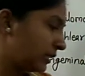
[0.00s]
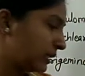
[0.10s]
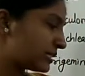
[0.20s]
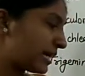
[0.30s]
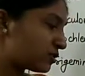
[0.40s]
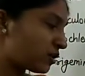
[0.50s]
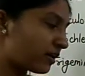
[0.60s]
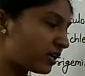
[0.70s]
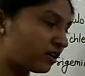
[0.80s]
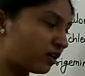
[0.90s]
The
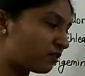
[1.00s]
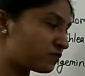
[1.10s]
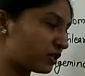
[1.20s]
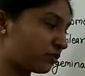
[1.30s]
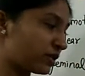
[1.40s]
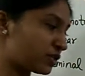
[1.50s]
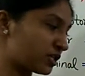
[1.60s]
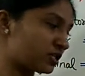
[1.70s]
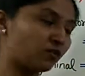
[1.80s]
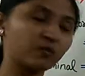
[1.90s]
sensory nerves, it reaches the